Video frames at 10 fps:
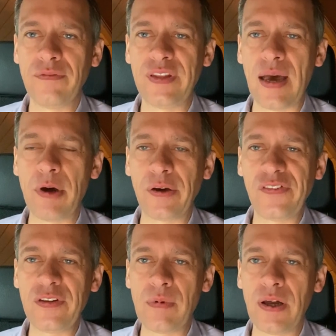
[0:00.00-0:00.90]
the DAM
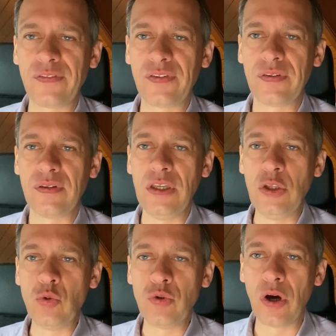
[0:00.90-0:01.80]
Stewart
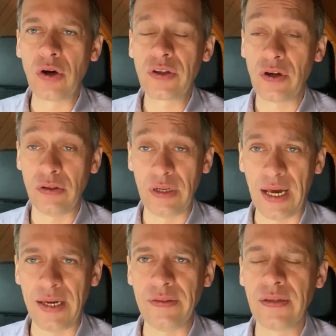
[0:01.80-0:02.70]
in New York
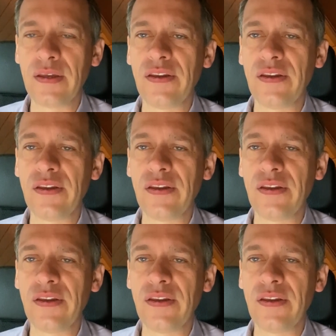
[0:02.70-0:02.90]
online